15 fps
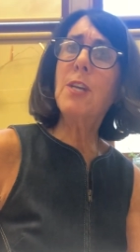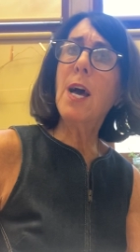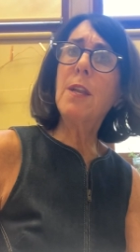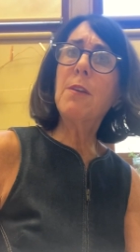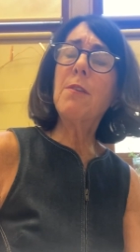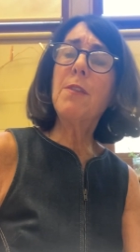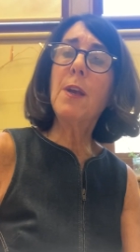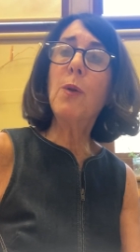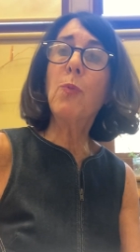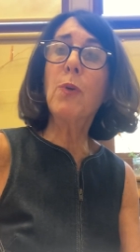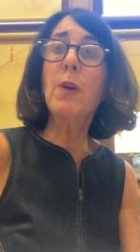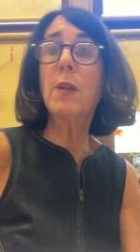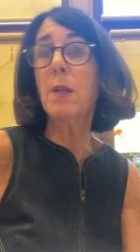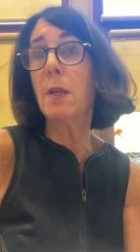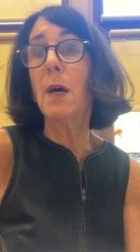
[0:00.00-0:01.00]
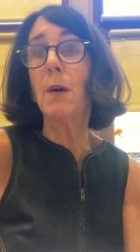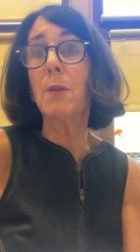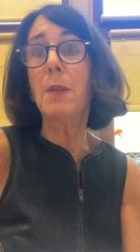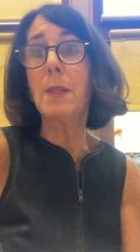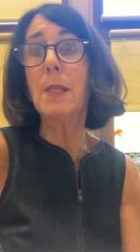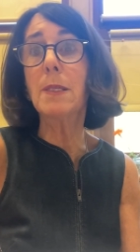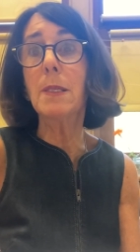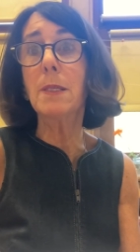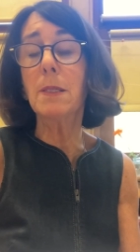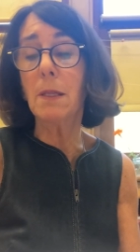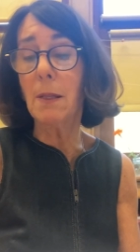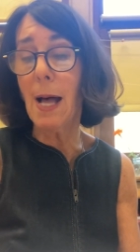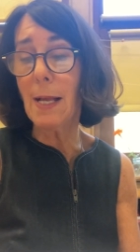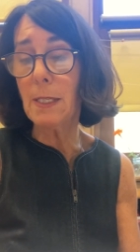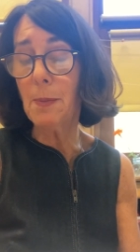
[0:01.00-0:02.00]
How do you think we're going to know that this is the
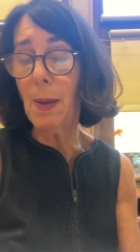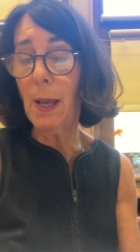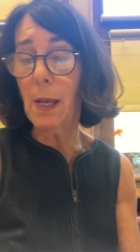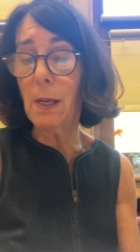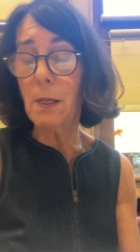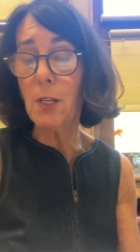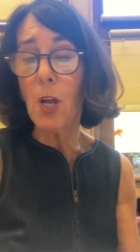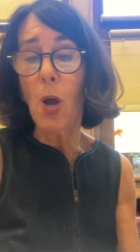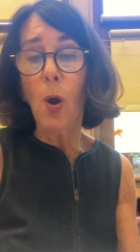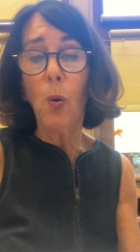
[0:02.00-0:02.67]
last page?